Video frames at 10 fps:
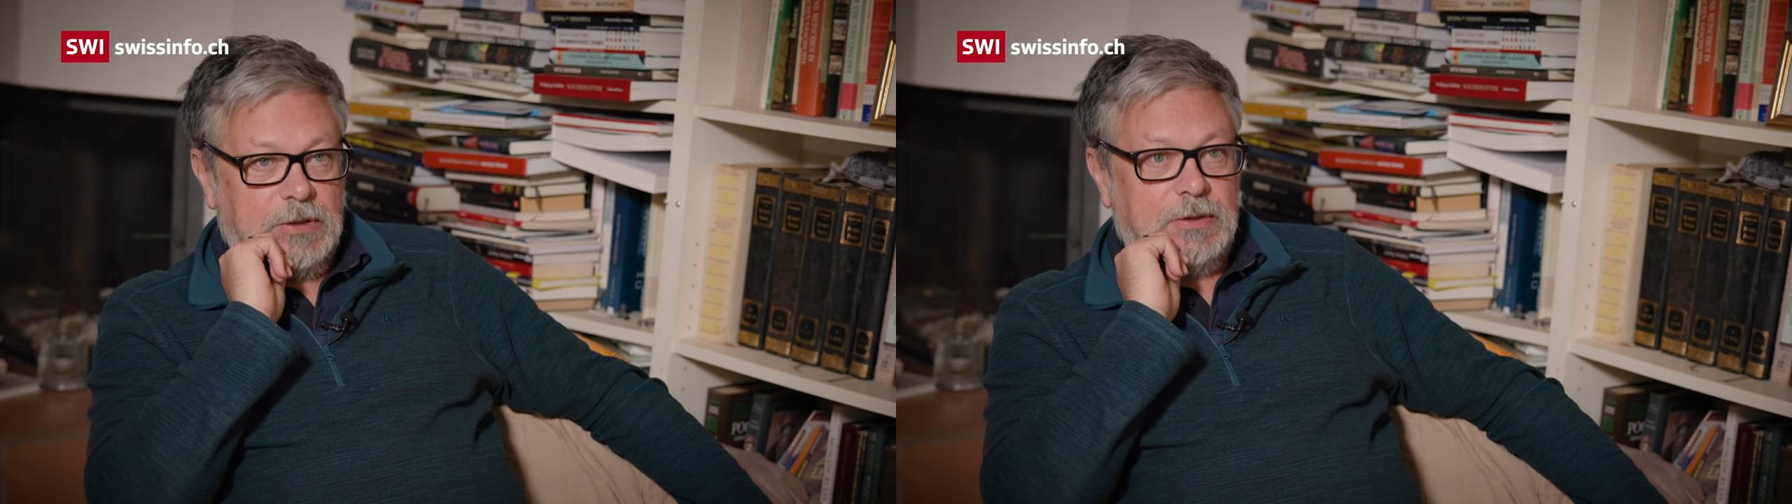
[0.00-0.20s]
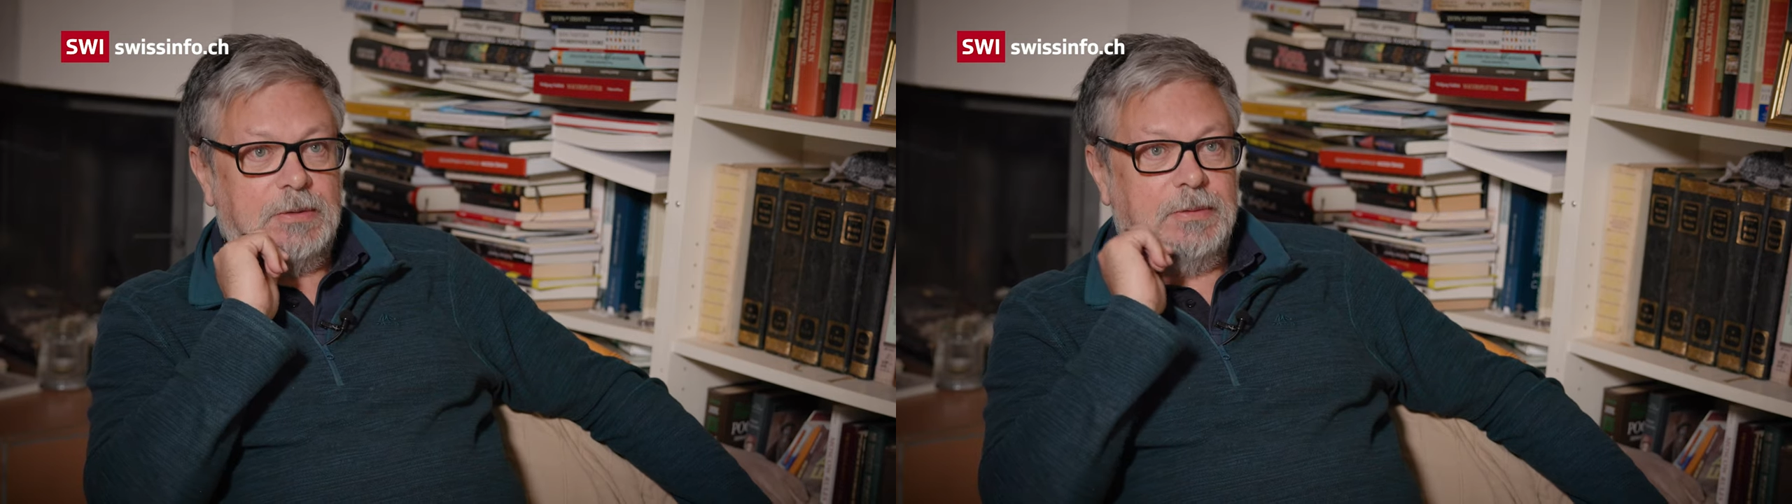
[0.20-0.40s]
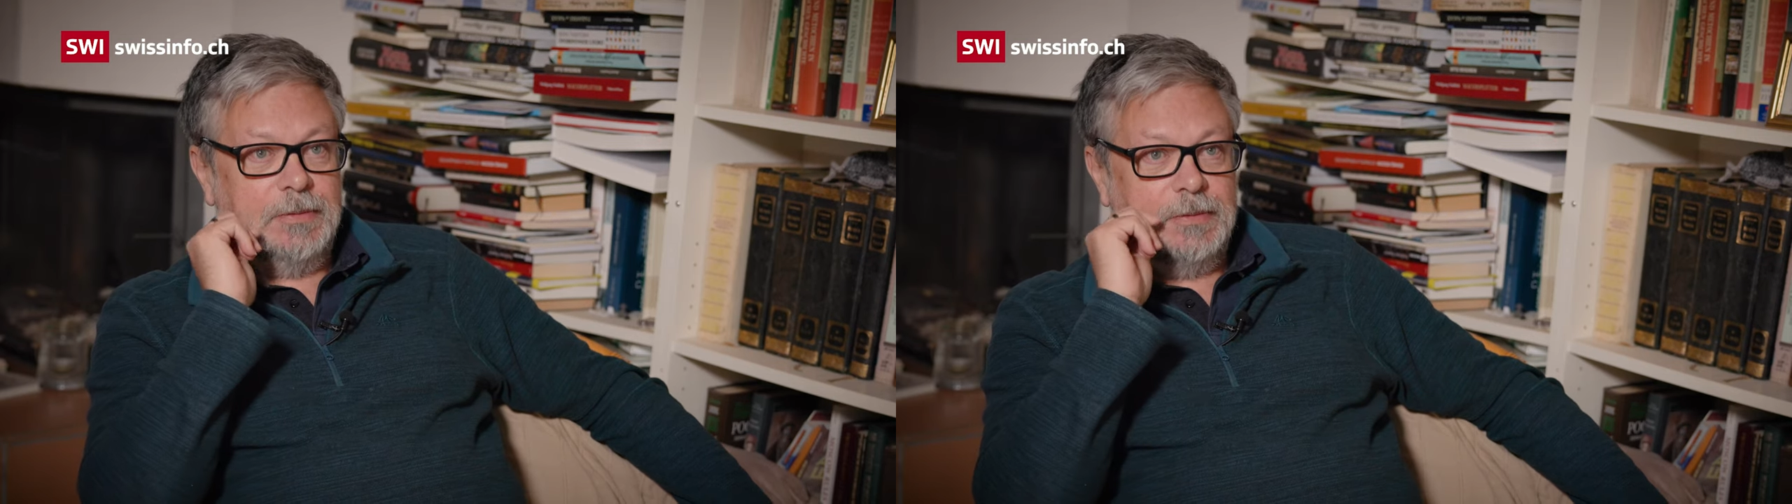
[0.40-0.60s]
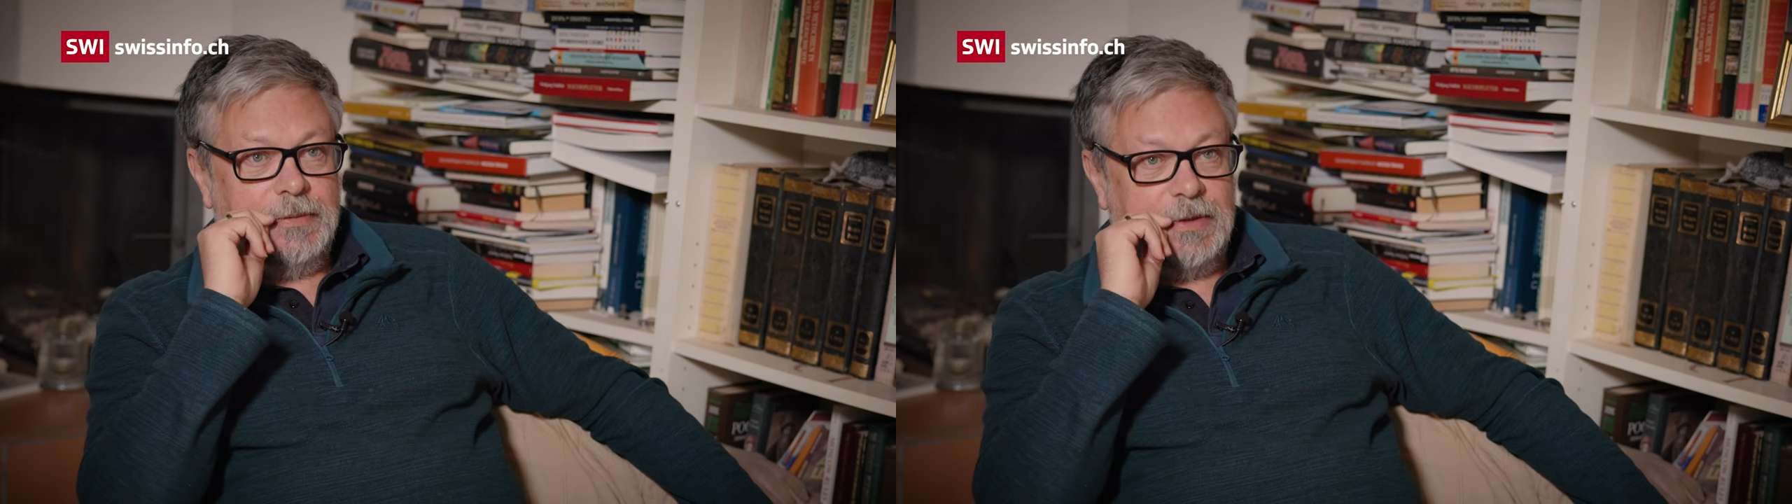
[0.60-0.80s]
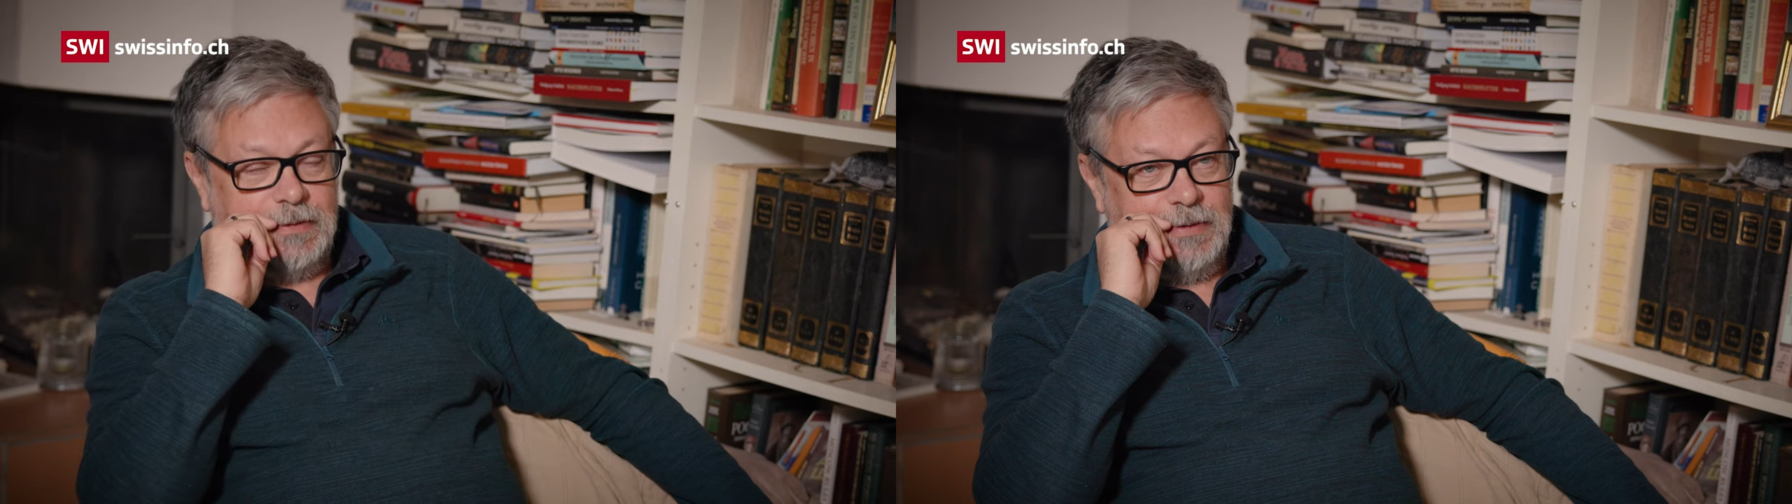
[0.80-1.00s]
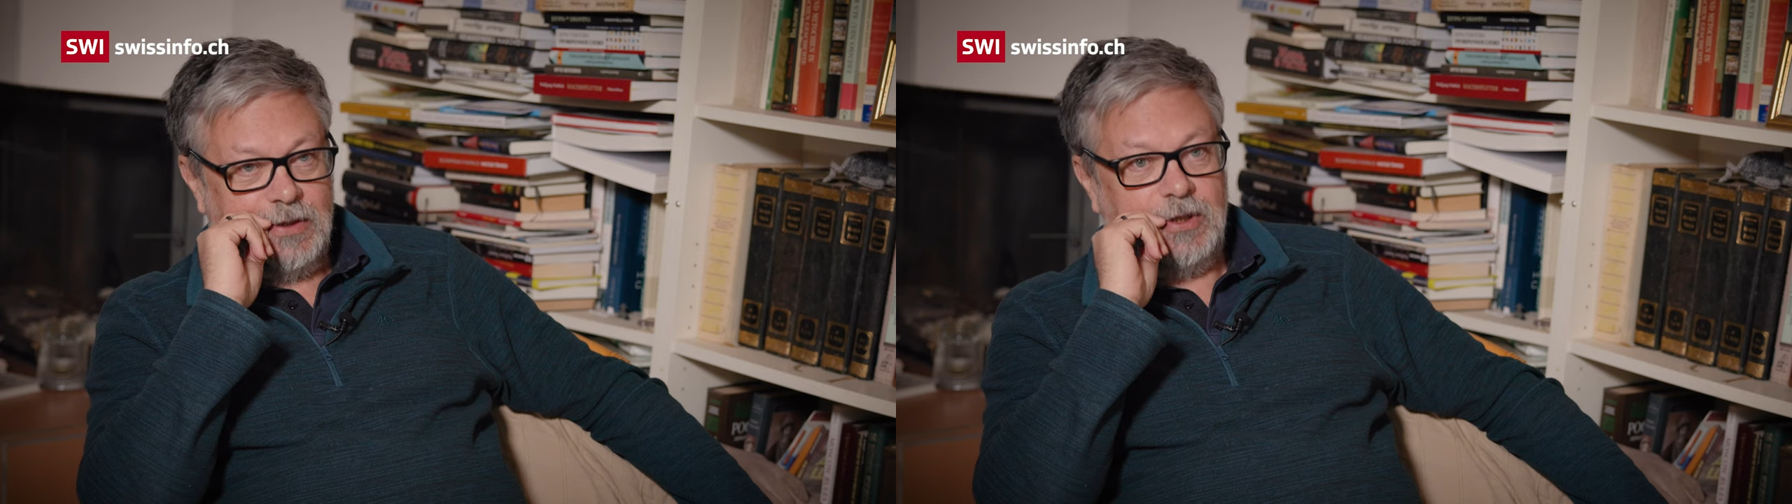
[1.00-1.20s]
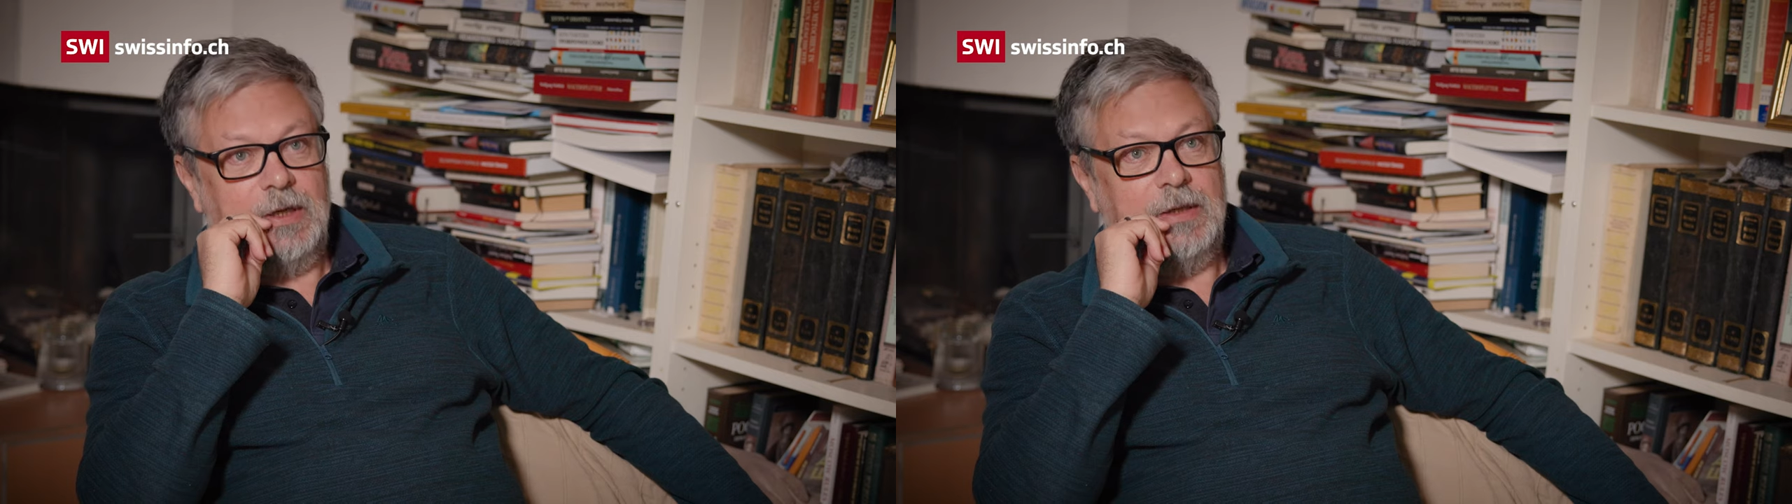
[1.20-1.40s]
a Swiss chalet